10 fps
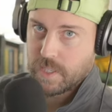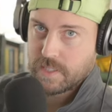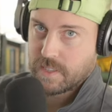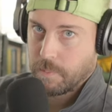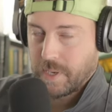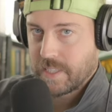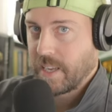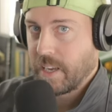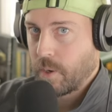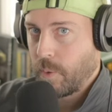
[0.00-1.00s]
was the big
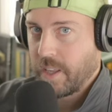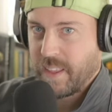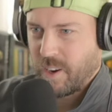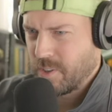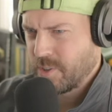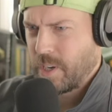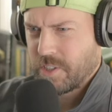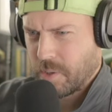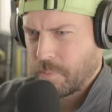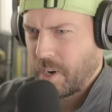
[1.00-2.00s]
takeaway. They also
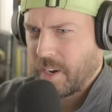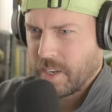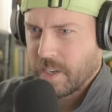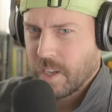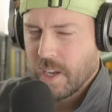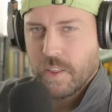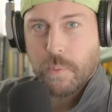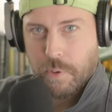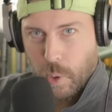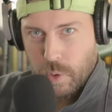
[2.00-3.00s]
actually brought in
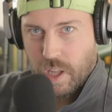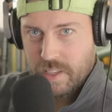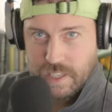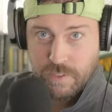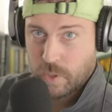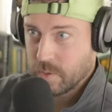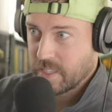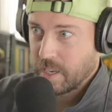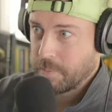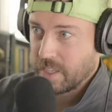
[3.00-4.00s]
the Prologue, even though
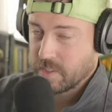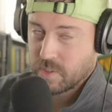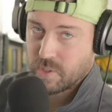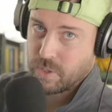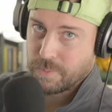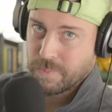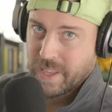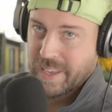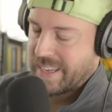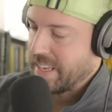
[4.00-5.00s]
it's not being sold
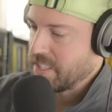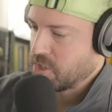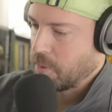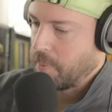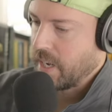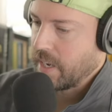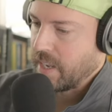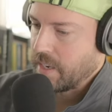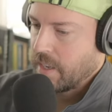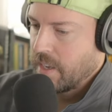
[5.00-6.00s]
in
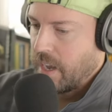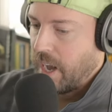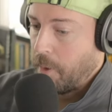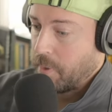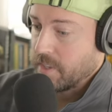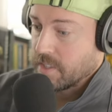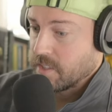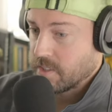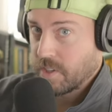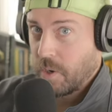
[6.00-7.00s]
Japan. Uh, but
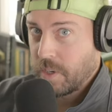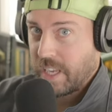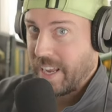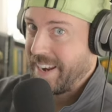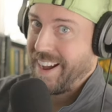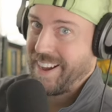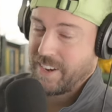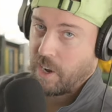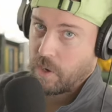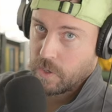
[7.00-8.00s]
Sony and
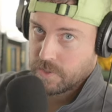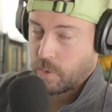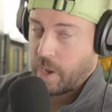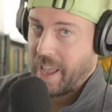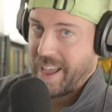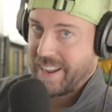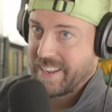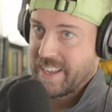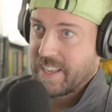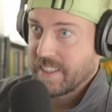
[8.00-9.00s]
Honda also had